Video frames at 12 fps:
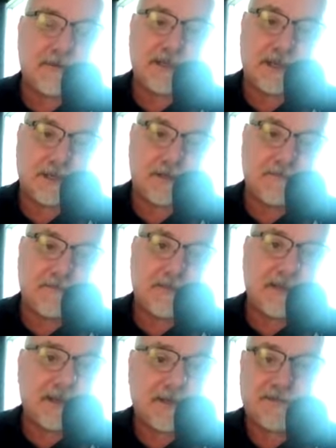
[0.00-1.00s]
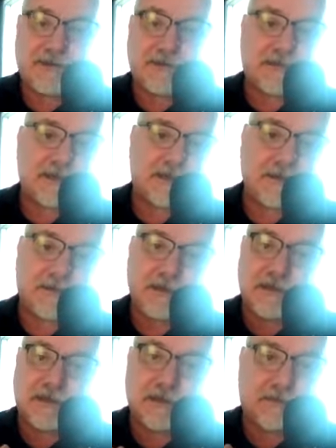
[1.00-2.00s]
day. After a while, you
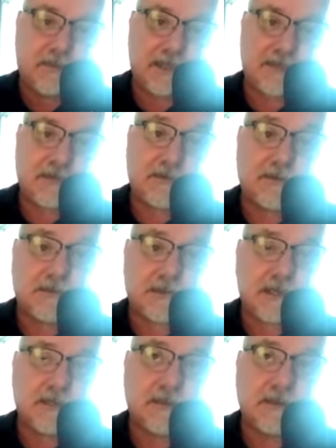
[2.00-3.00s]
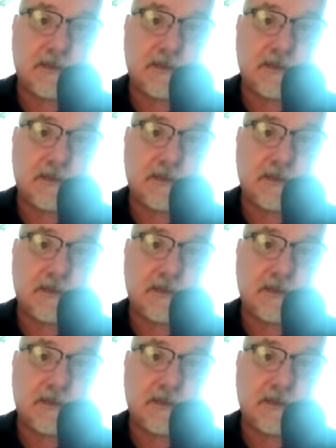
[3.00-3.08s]
reach this plateau, right?